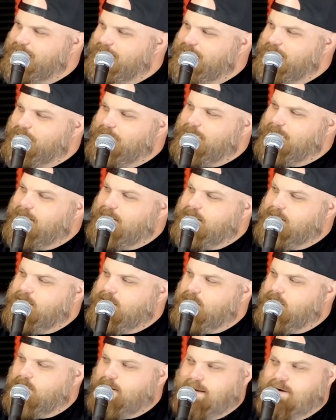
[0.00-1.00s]
you were like,
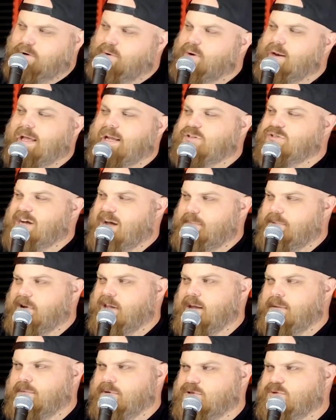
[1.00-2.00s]
oh, I don't like Trapper
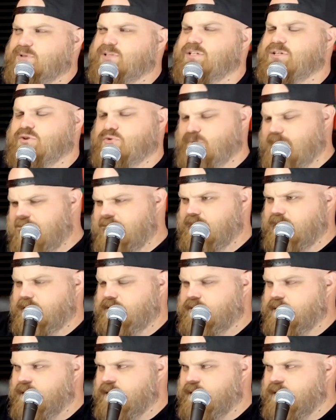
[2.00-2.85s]
Keepers, which is a writing